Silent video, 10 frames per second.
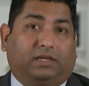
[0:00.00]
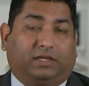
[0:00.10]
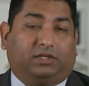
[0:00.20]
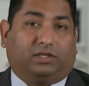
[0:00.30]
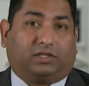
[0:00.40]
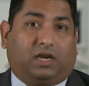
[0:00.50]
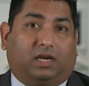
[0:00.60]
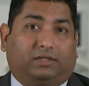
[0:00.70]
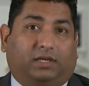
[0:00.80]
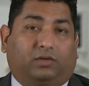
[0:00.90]
indigenous
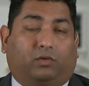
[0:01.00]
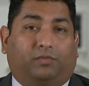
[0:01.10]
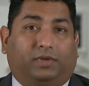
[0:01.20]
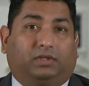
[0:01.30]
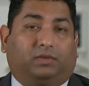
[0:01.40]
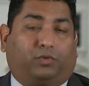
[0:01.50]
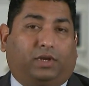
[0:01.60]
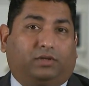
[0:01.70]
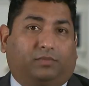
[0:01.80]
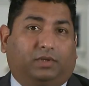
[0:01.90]
content or build to
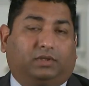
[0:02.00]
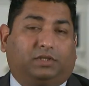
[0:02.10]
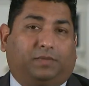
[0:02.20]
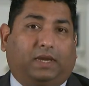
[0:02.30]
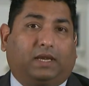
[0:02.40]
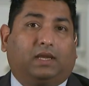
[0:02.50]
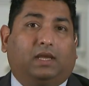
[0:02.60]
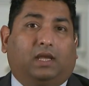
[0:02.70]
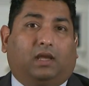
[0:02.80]
print or build to spec